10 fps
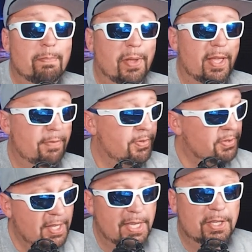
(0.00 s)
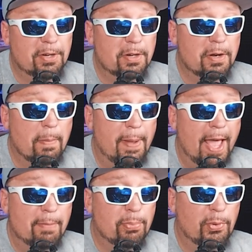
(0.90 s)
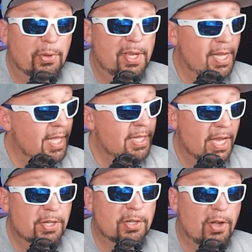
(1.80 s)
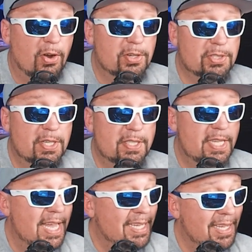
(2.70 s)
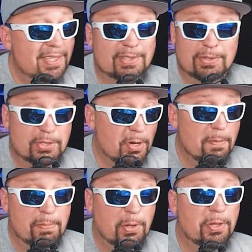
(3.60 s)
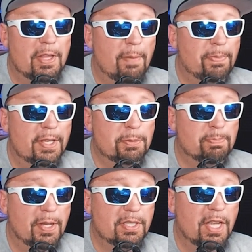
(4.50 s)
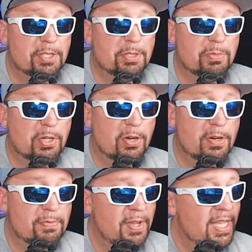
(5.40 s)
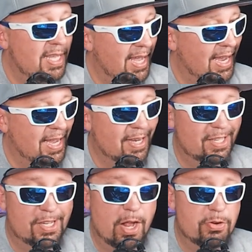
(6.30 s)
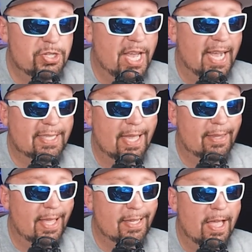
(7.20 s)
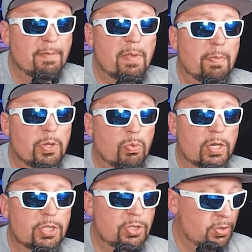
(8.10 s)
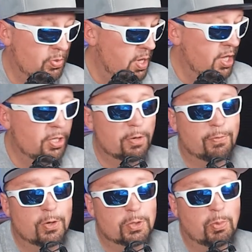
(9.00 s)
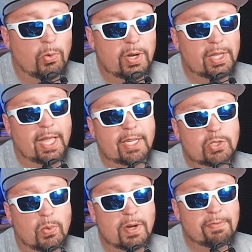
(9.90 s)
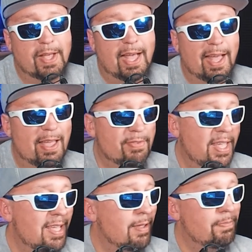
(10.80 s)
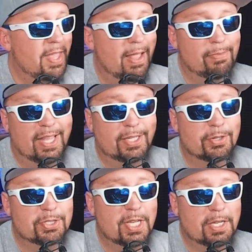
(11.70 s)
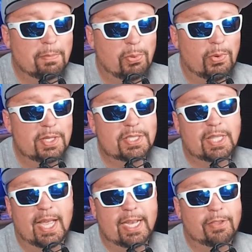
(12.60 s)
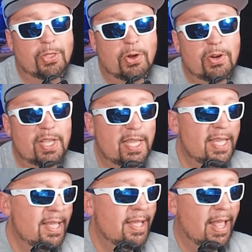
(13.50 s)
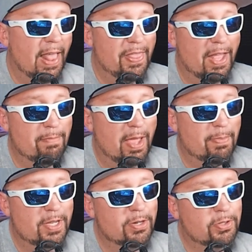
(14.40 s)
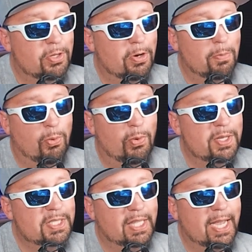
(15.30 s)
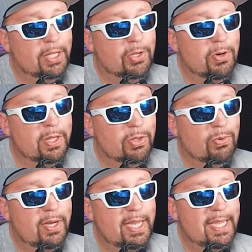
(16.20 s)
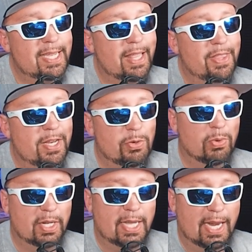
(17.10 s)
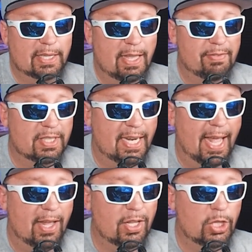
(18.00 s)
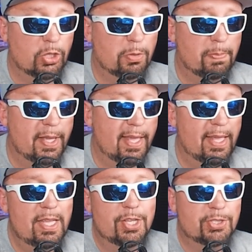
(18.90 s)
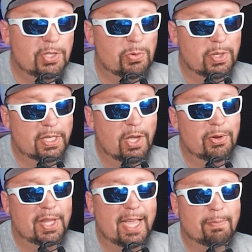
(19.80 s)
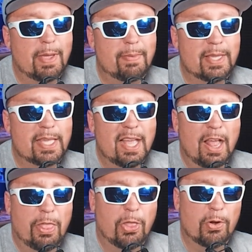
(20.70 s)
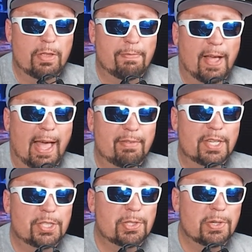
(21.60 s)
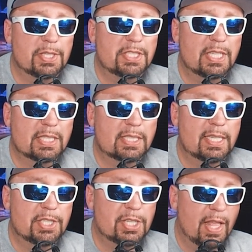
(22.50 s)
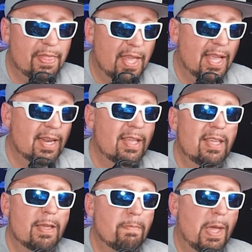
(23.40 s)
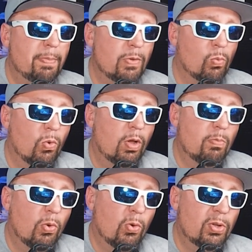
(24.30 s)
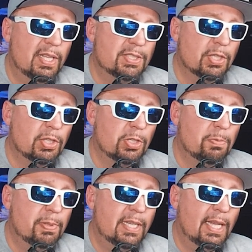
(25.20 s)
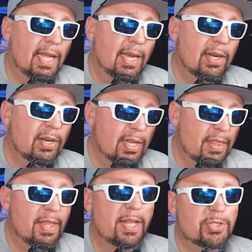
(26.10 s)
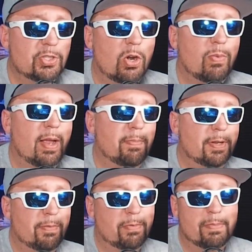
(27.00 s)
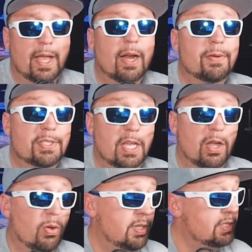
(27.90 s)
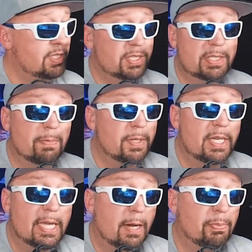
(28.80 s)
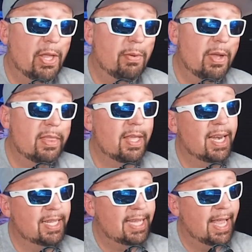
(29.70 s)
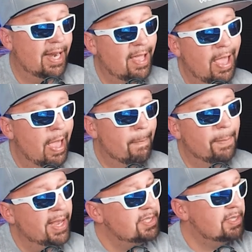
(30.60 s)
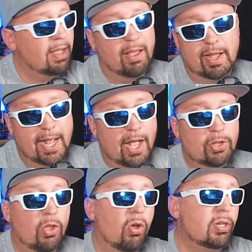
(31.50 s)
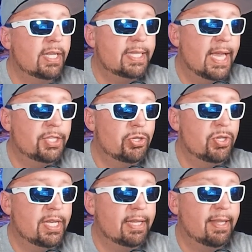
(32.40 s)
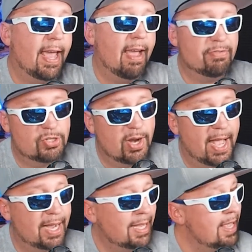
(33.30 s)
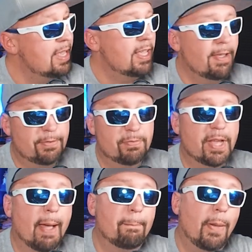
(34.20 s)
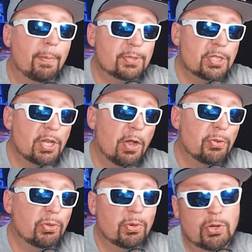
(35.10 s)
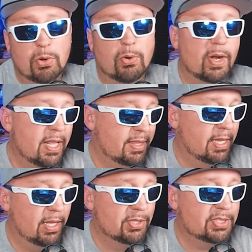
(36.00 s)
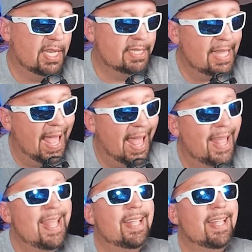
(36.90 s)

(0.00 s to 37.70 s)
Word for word: But if you think you're a bad boy and that your car is going to take it, so start building up this custom curve and you know jack that thing up. Maybe you want to do your first point at like 25, then like your second point to like 30 and then maybe your third point to like 33 and then you want to kind of level it out a little bit so you want to go to like maybe 35 ish, 36 ish, and then maybe one more that's a little bit higher, and then start ramping up from there. So it's just something you got to play with. And again, based on how long it takes you to get to half track, if you've got bumps to go through or anything else like that.